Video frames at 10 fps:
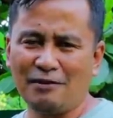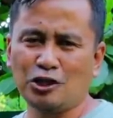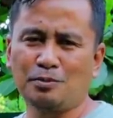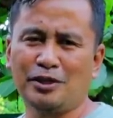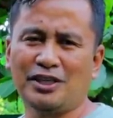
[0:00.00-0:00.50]

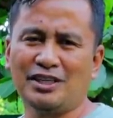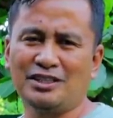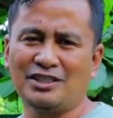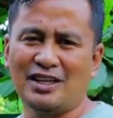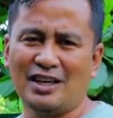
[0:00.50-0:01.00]

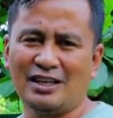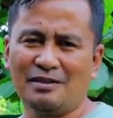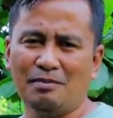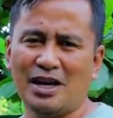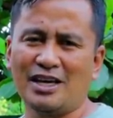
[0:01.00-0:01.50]
experienced
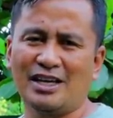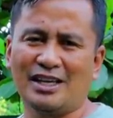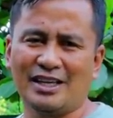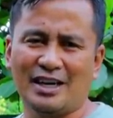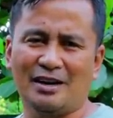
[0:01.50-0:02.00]
that my
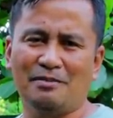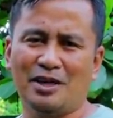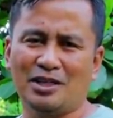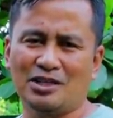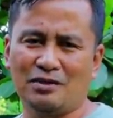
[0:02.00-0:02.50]
income
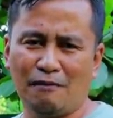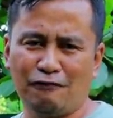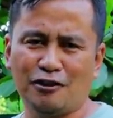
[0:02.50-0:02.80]
as